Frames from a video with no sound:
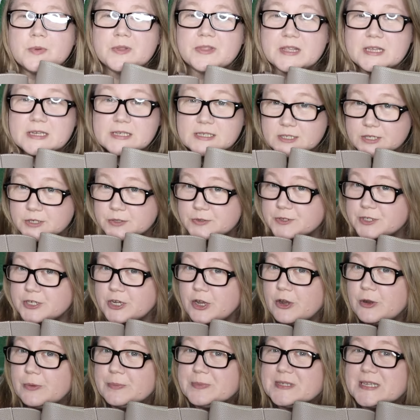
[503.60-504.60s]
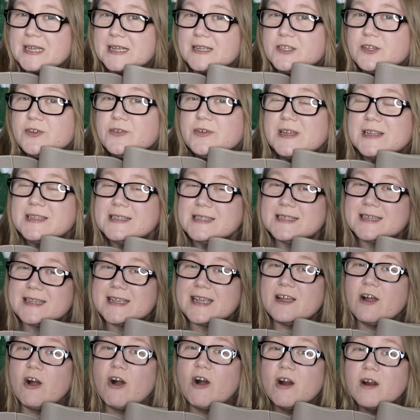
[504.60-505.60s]
But these two taupes, as you can
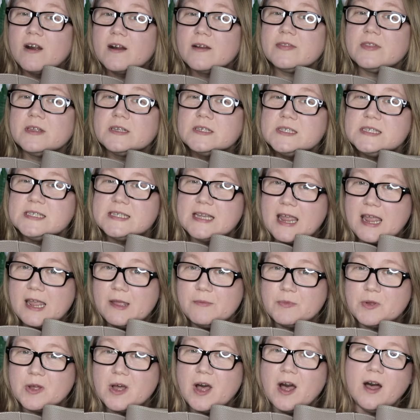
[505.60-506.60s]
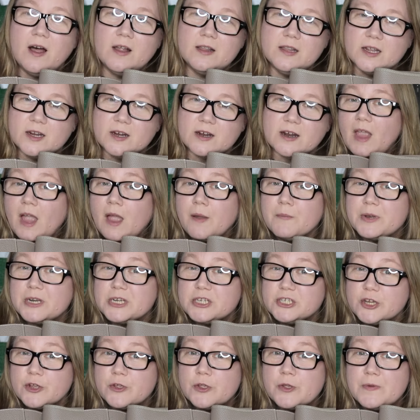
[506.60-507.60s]
see, are the same color. I'm going to
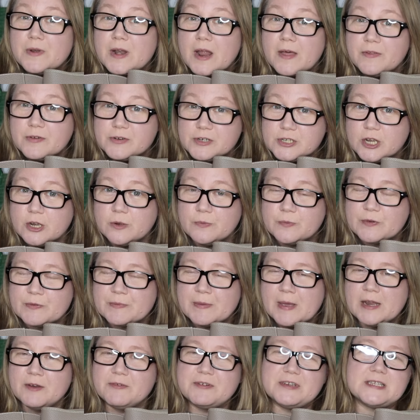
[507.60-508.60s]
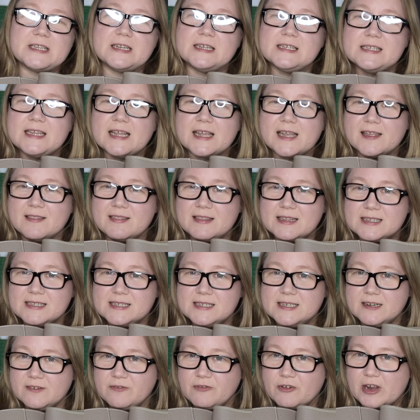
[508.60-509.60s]
show you another taupe from Henry's in a second that's
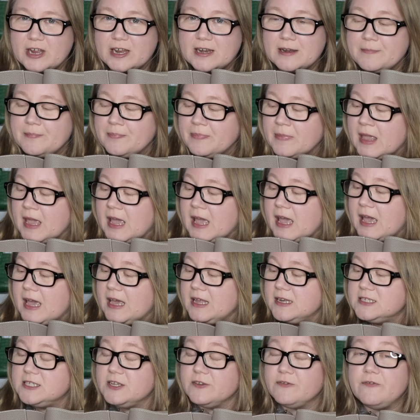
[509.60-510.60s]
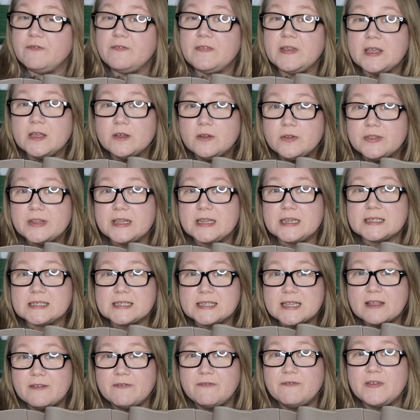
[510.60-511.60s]
different and to feel these,
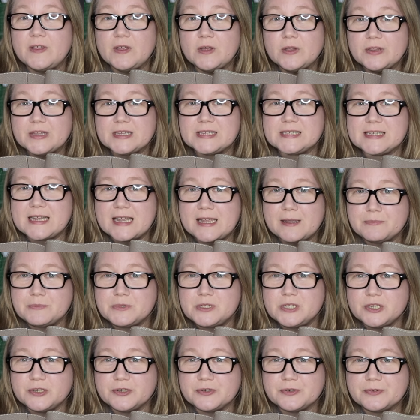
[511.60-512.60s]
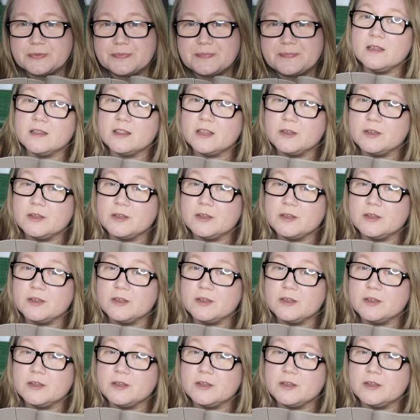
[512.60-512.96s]
they feel the same too.